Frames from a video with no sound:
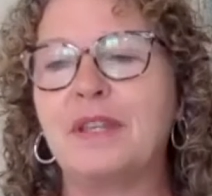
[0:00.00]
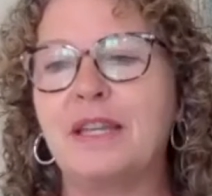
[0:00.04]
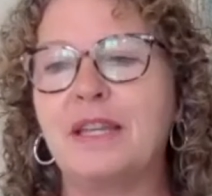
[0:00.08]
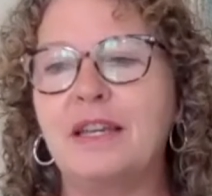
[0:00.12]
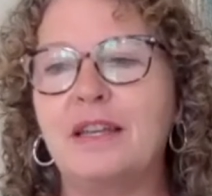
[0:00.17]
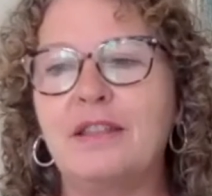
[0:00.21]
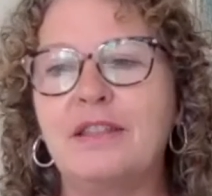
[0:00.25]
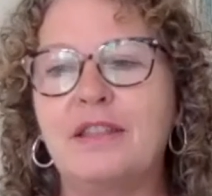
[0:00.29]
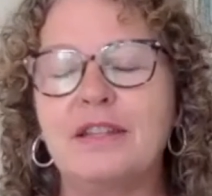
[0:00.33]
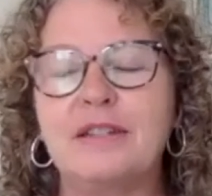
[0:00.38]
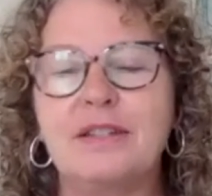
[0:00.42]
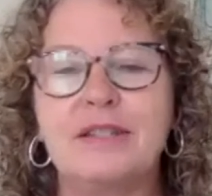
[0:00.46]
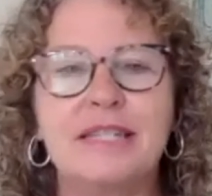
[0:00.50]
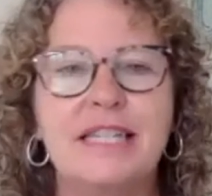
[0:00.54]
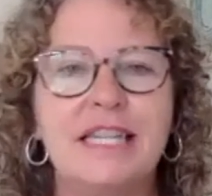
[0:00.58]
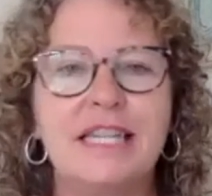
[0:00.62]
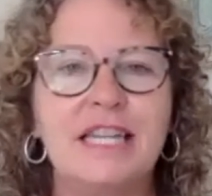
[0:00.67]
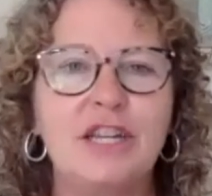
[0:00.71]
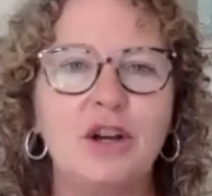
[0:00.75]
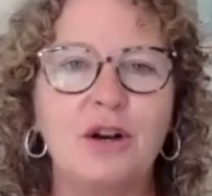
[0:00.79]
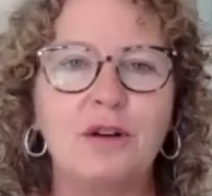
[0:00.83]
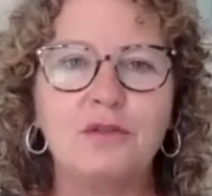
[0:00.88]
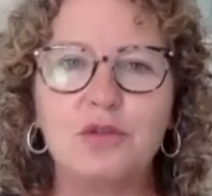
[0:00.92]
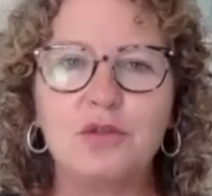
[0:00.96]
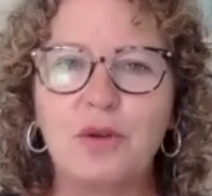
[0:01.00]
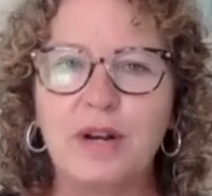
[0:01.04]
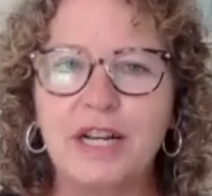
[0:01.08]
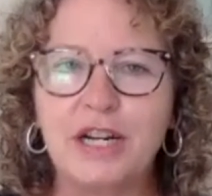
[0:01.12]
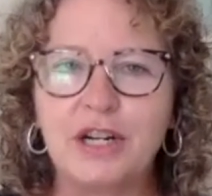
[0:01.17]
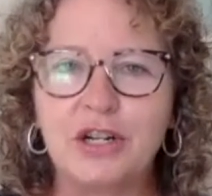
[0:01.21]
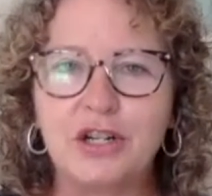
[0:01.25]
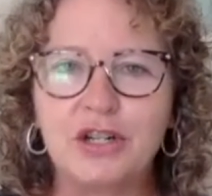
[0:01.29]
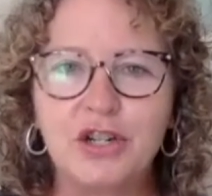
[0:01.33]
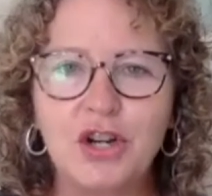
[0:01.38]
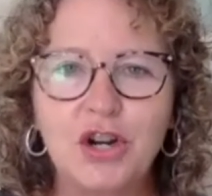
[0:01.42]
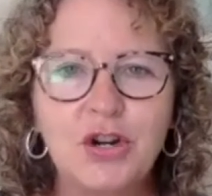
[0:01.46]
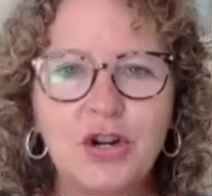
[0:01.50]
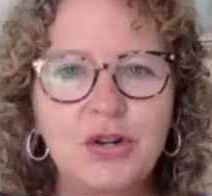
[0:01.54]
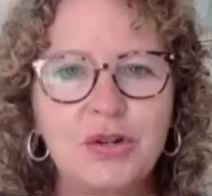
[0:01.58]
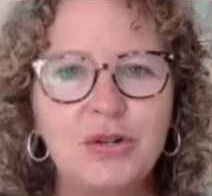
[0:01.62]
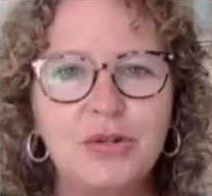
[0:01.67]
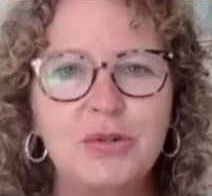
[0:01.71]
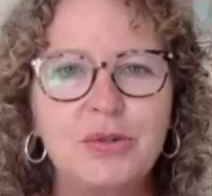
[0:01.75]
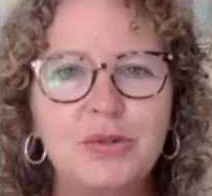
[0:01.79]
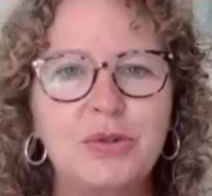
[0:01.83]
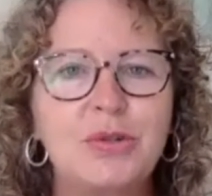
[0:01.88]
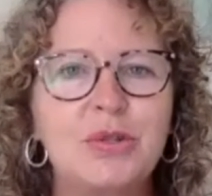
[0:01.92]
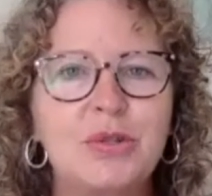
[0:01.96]
the CEO of Trader
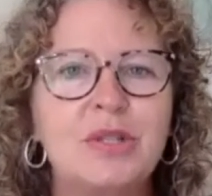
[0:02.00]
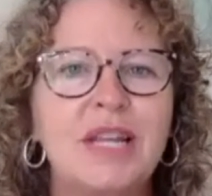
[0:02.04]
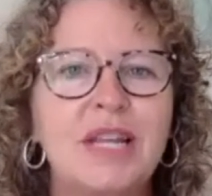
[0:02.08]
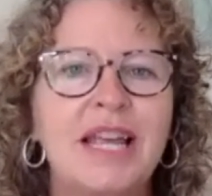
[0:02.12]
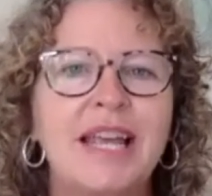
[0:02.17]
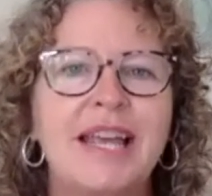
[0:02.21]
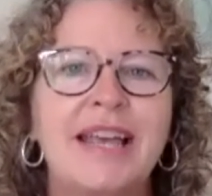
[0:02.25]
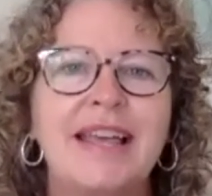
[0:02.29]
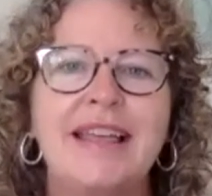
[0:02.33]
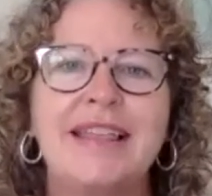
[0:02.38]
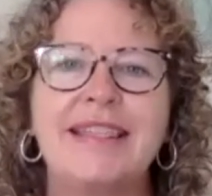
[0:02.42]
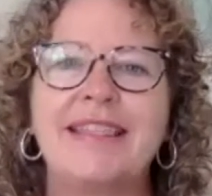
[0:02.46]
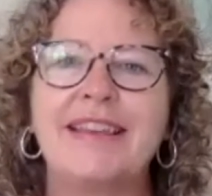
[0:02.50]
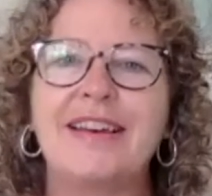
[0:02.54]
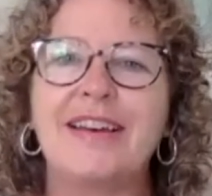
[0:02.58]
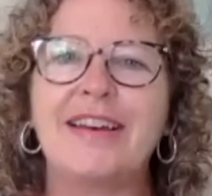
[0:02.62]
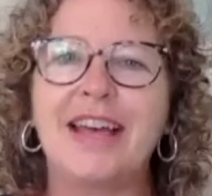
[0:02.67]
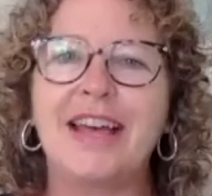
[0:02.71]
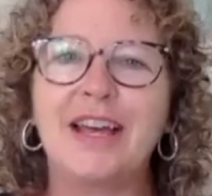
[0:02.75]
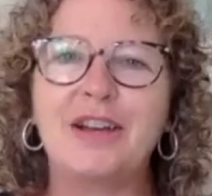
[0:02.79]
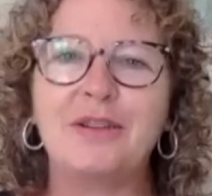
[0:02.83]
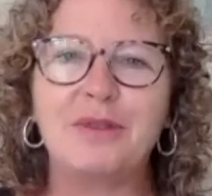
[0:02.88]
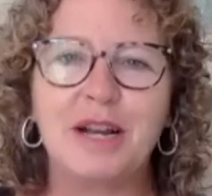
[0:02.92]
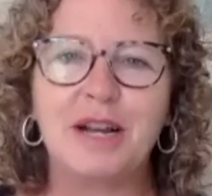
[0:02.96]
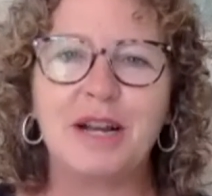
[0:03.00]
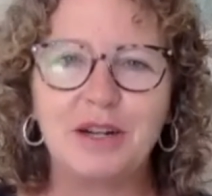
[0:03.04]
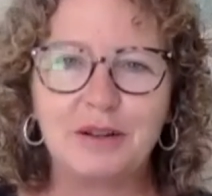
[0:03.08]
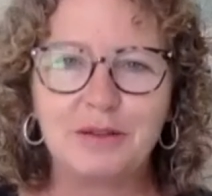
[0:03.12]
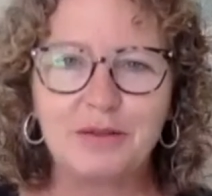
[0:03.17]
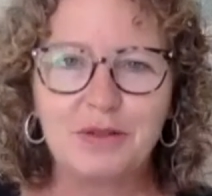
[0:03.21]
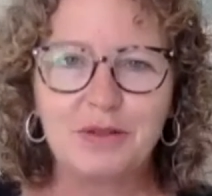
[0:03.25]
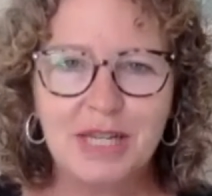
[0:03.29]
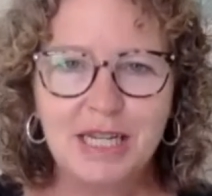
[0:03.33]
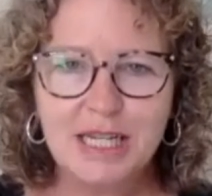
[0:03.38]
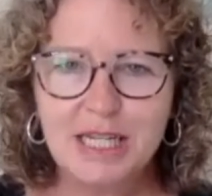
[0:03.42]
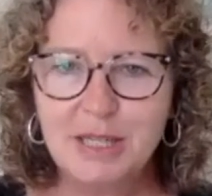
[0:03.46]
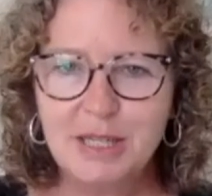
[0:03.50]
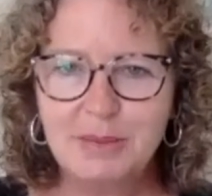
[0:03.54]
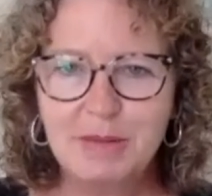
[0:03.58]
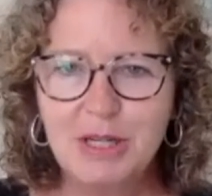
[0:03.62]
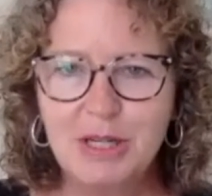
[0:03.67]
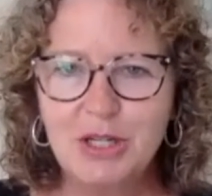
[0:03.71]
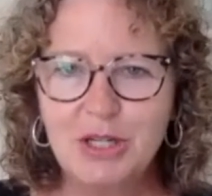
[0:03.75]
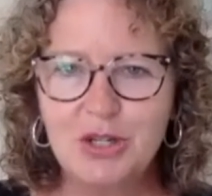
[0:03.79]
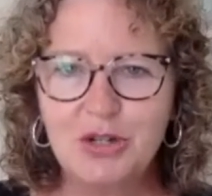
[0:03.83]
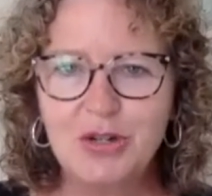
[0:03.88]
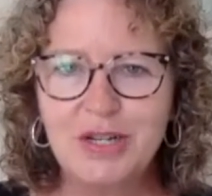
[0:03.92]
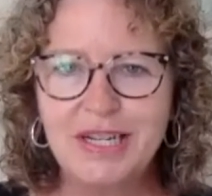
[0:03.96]
Joe's, the head writer of Sesame
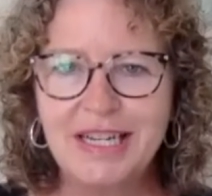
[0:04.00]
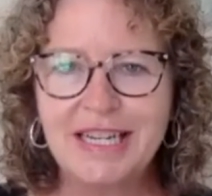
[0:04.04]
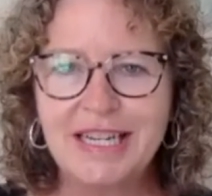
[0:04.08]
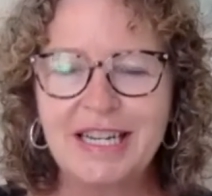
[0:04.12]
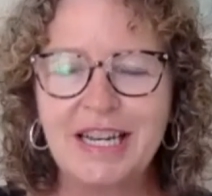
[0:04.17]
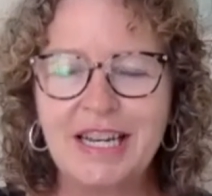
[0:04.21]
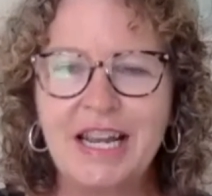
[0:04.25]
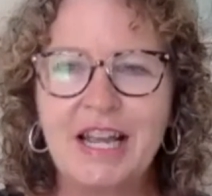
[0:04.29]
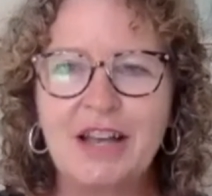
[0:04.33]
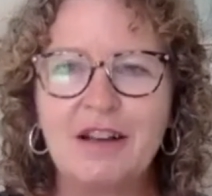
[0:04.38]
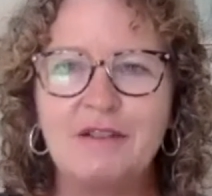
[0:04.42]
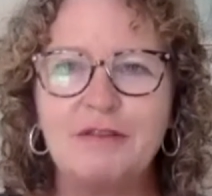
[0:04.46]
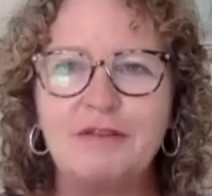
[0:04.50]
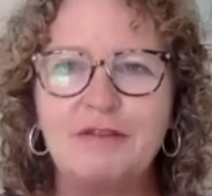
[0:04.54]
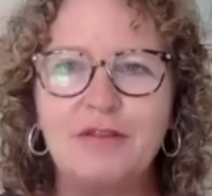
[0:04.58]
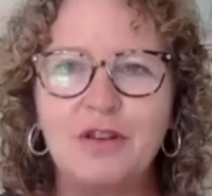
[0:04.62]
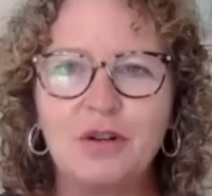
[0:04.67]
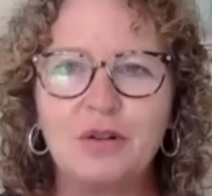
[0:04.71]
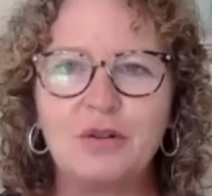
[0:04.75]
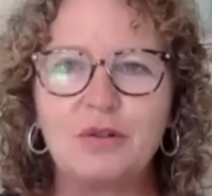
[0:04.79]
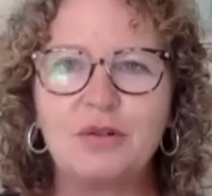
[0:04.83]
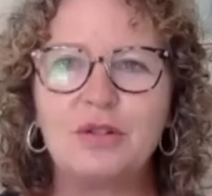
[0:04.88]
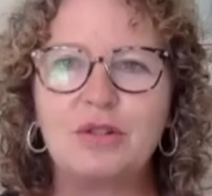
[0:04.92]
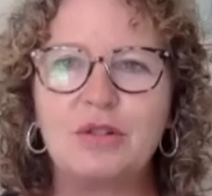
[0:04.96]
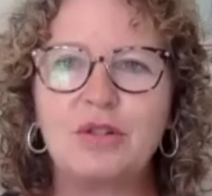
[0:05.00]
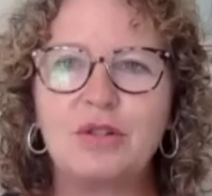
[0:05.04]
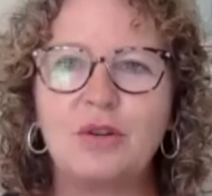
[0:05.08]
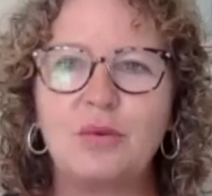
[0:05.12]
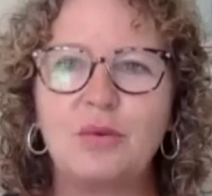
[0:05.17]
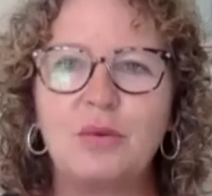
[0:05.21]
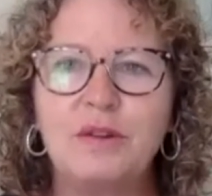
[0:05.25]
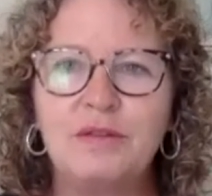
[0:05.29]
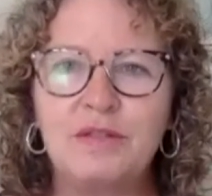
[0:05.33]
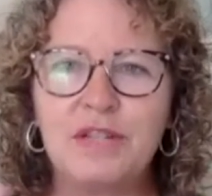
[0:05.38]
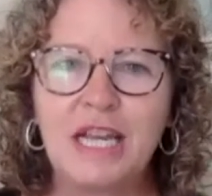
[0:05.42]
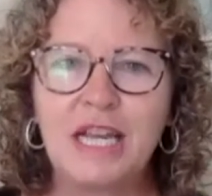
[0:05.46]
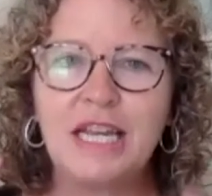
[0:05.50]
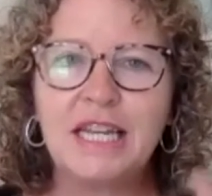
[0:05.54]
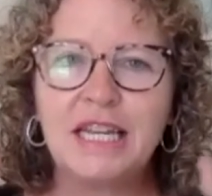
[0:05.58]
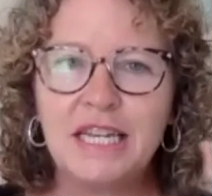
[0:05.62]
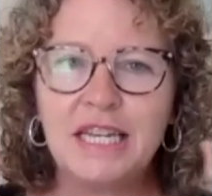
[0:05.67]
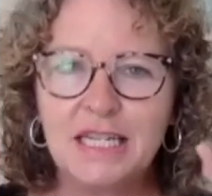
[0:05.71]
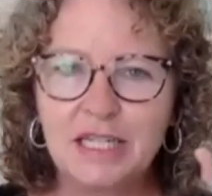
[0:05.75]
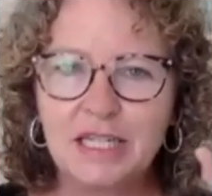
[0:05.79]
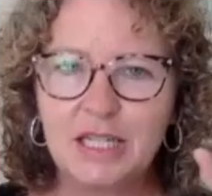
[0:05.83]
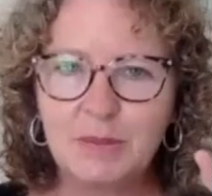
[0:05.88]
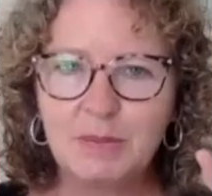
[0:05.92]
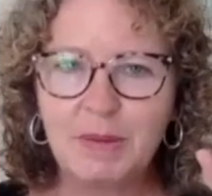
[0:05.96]
Street. Folks, we've taken
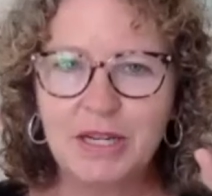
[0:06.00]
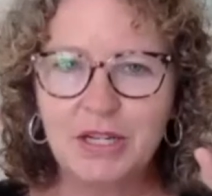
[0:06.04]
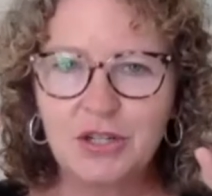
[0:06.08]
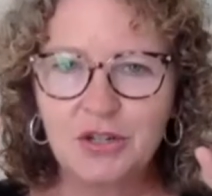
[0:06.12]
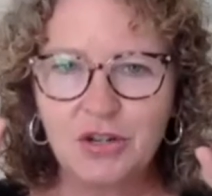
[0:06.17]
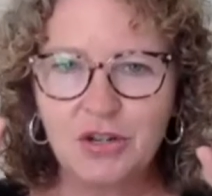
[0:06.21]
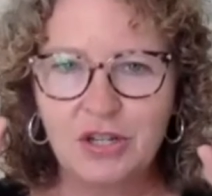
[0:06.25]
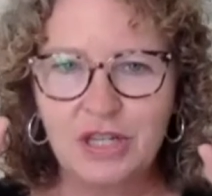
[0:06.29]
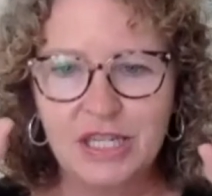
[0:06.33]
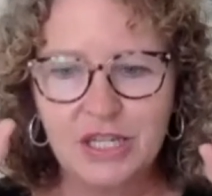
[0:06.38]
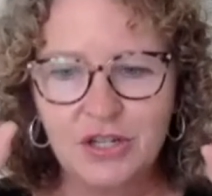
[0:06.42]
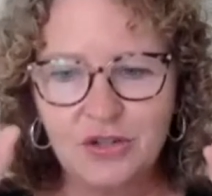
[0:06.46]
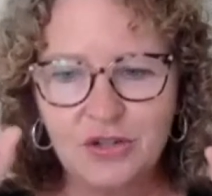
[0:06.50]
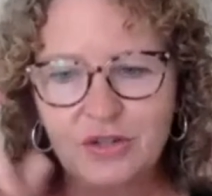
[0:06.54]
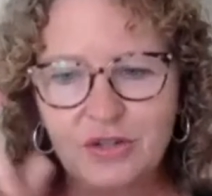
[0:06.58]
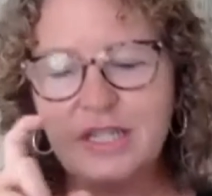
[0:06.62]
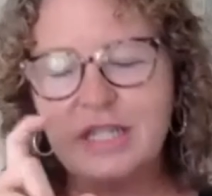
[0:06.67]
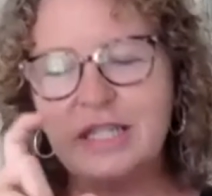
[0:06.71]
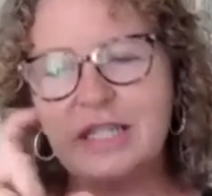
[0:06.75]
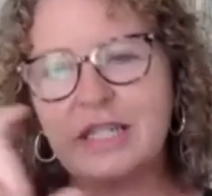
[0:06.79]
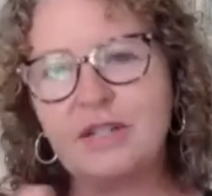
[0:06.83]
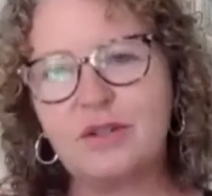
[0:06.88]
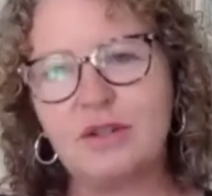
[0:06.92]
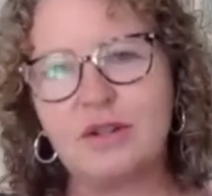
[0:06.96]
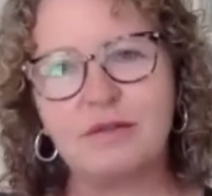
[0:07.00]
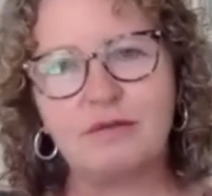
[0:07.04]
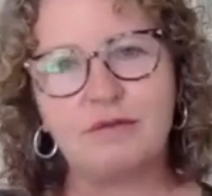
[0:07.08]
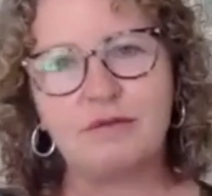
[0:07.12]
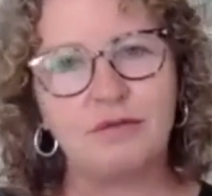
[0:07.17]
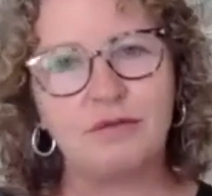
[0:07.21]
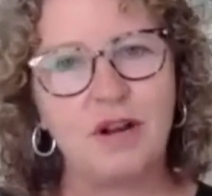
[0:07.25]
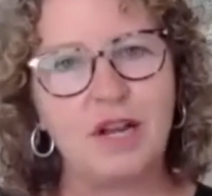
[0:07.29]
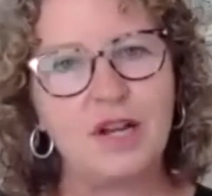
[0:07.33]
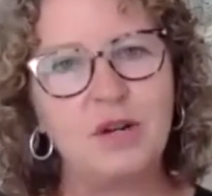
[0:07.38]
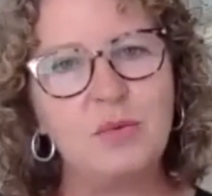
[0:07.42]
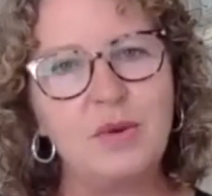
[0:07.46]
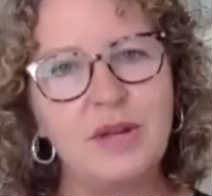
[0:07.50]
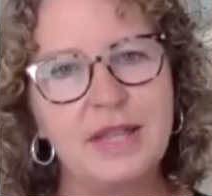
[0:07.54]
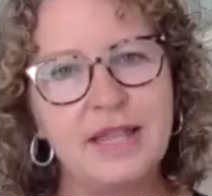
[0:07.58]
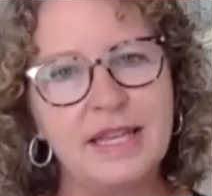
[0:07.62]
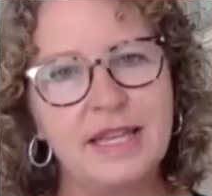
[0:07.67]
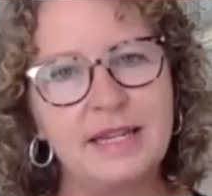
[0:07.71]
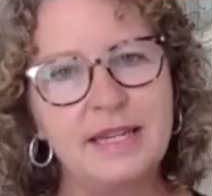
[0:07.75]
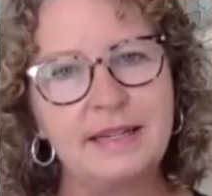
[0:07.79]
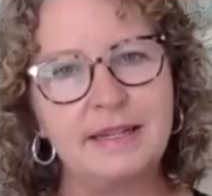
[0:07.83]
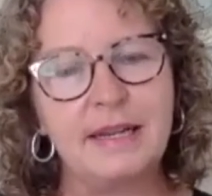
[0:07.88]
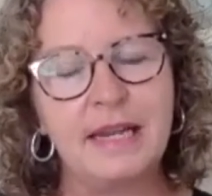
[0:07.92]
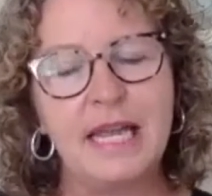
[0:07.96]
his special interest and sort of run with it.